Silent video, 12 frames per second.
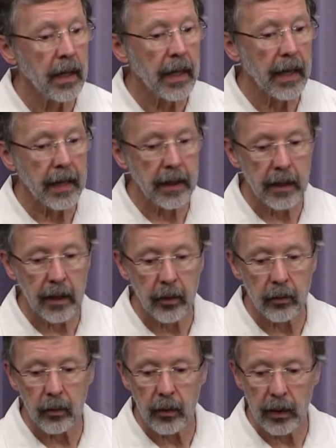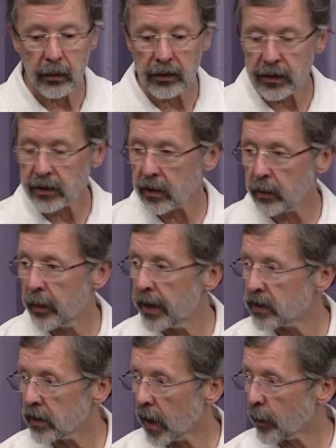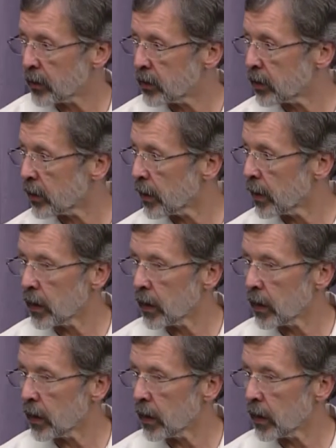And uh, it was this amazing opportunity,